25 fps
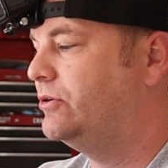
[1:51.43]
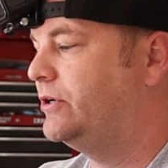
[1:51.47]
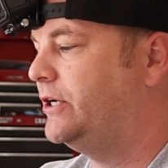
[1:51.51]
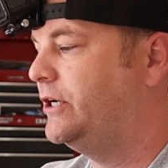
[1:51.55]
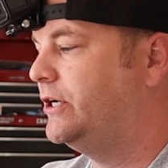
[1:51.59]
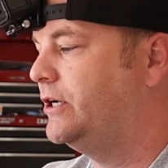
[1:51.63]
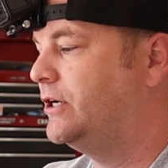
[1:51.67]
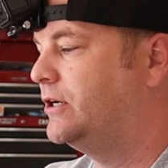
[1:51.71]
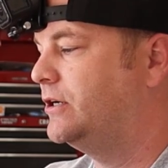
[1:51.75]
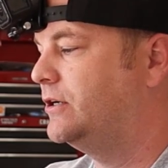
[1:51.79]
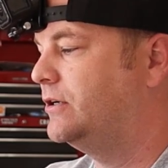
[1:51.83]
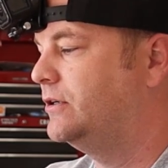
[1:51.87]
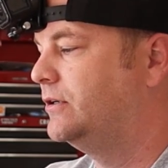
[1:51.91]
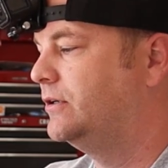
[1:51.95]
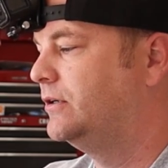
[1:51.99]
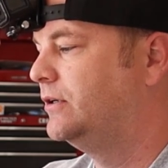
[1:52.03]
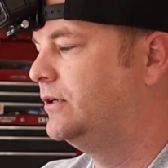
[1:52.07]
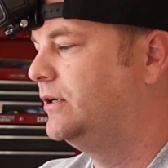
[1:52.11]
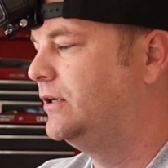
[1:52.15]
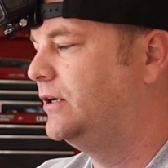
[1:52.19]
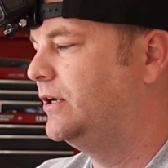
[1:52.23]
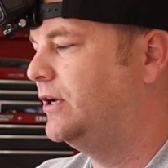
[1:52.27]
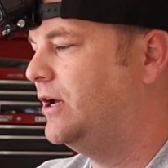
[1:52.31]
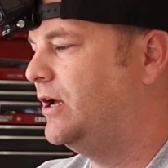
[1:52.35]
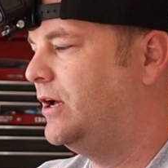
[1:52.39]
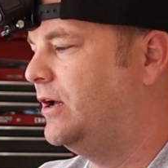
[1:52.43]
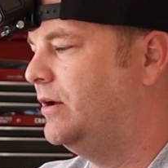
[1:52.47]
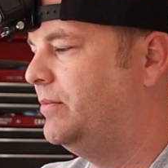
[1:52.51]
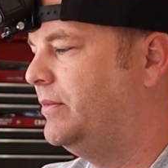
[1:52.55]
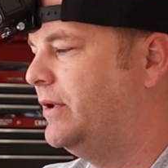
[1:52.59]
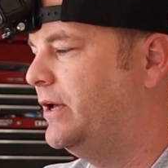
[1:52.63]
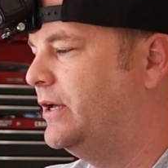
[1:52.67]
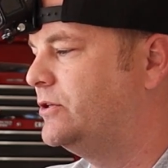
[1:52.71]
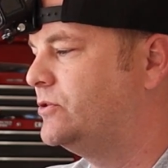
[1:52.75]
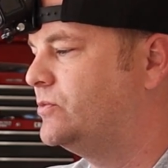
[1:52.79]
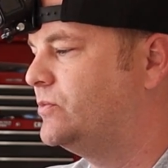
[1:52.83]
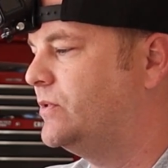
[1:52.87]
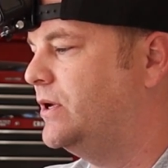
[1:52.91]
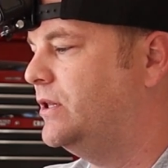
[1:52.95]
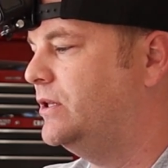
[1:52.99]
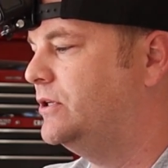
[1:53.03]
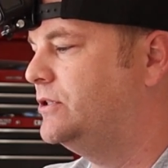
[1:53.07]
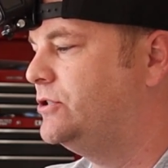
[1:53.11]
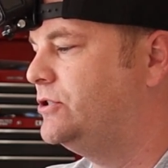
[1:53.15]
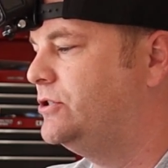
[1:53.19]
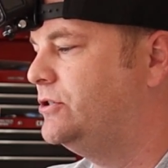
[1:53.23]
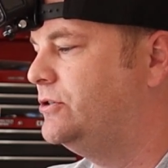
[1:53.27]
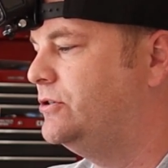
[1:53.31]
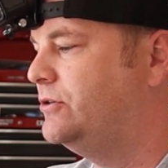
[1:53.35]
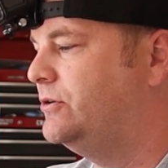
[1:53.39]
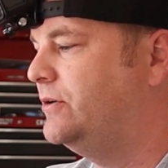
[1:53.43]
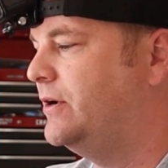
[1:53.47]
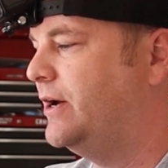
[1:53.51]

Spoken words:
here, as well as you do